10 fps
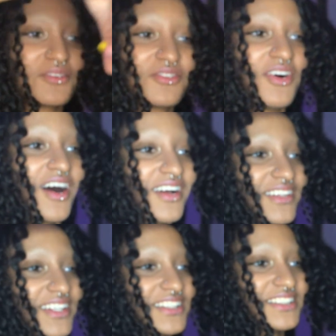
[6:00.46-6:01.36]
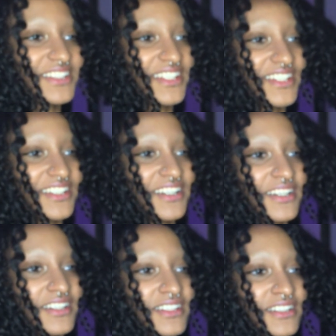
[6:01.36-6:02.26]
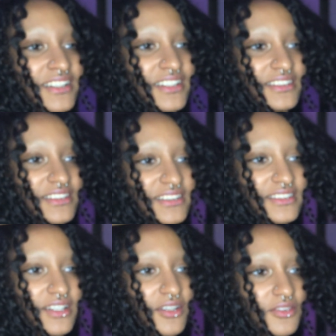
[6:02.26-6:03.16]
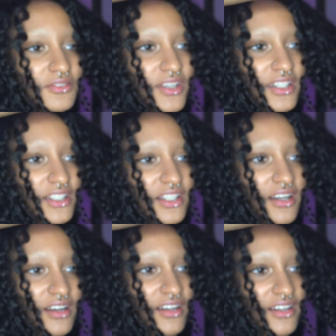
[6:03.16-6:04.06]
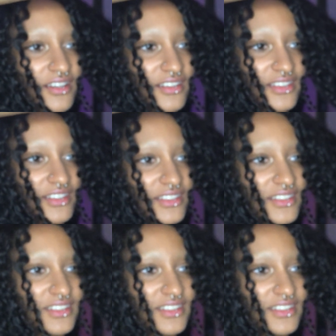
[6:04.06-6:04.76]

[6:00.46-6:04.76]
Fuck this shit. This is so fucking hard.